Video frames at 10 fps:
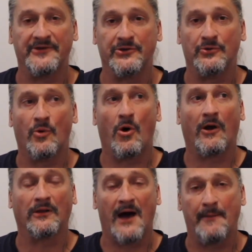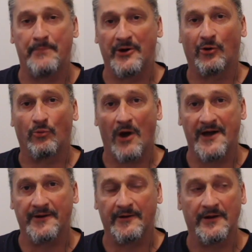that you are a lot better
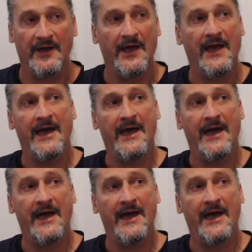writer.